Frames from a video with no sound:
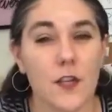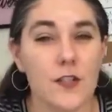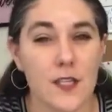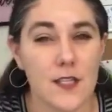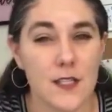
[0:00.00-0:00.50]

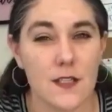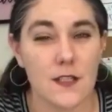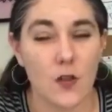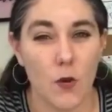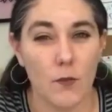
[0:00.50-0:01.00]
senior
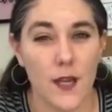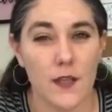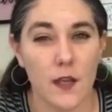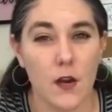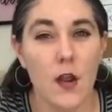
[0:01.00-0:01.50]
citizens home
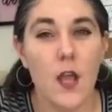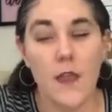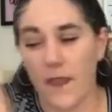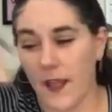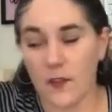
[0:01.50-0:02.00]
right there,
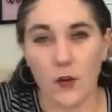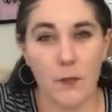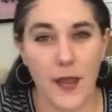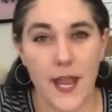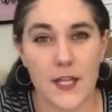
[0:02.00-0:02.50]
that
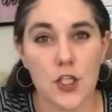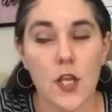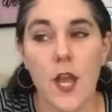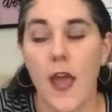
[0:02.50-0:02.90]
little patch.